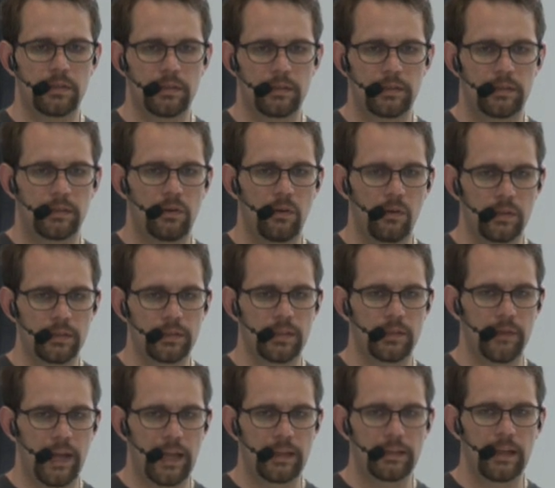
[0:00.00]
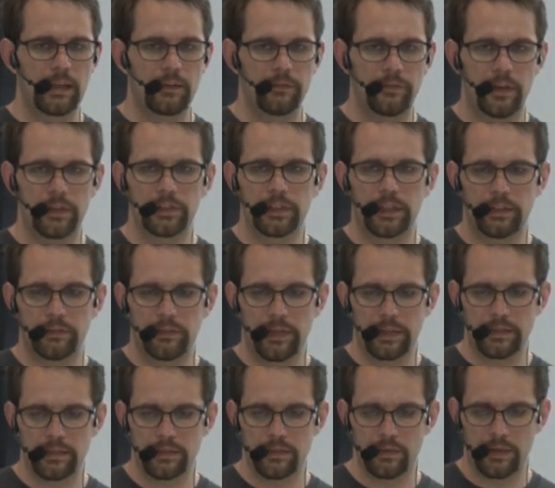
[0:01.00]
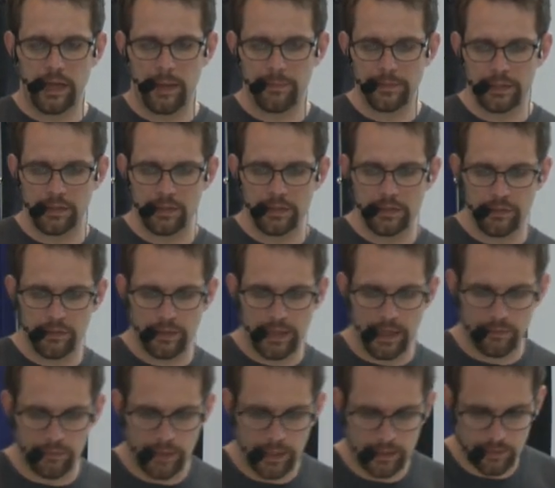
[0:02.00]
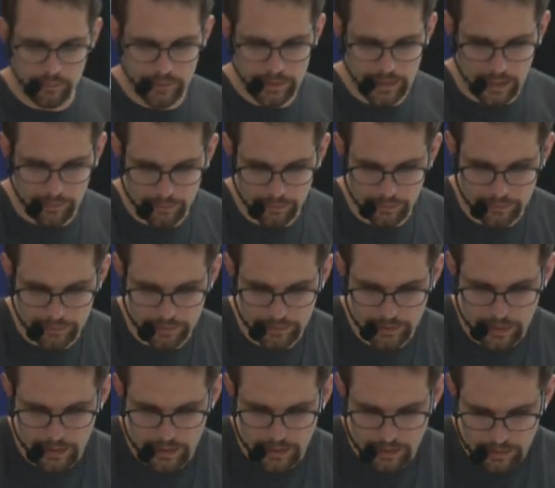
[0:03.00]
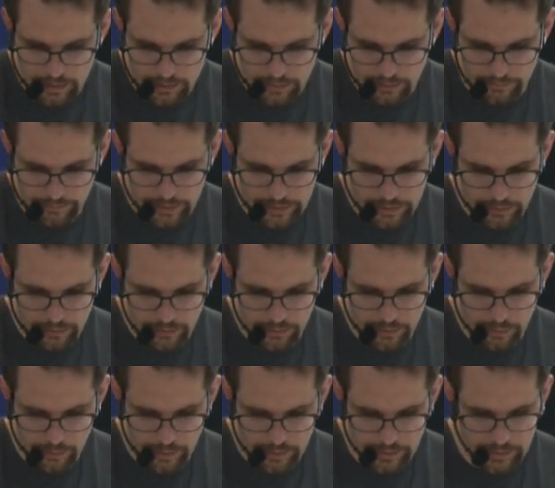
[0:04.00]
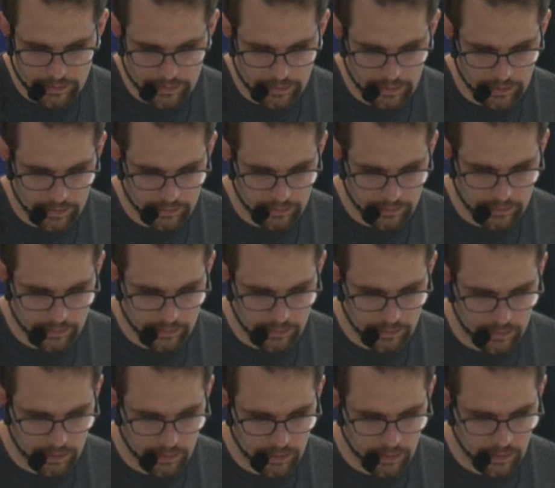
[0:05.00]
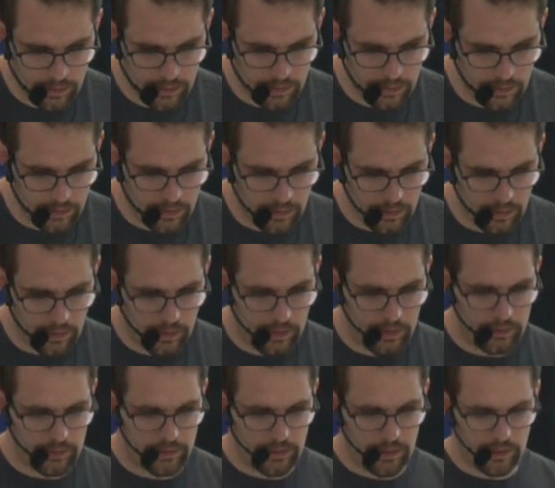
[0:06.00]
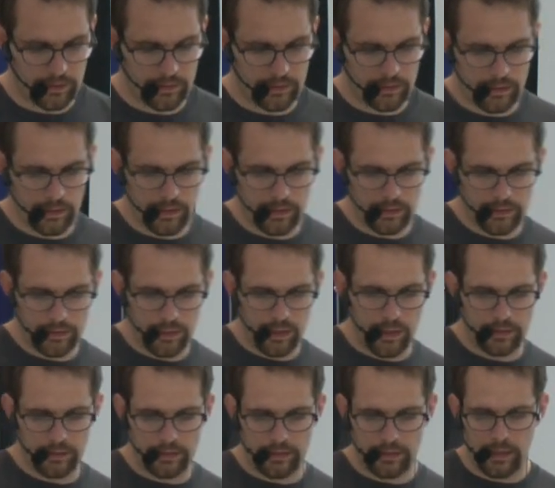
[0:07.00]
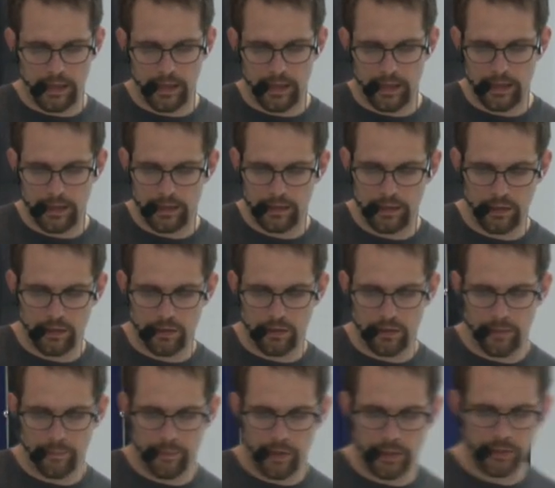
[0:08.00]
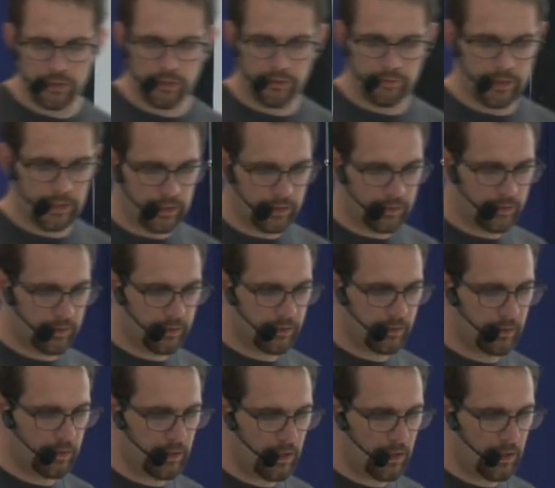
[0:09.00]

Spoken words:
It calls the randn function and creates its own epsilon, so you get random samples. So if I show you what this is, it's just you know, a bunch of these